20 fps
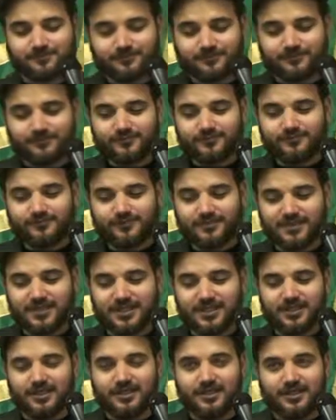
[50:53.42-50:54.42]

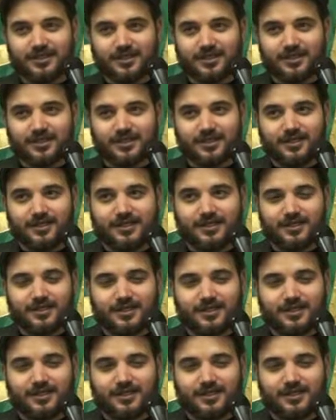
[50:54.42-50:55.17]
[no speech]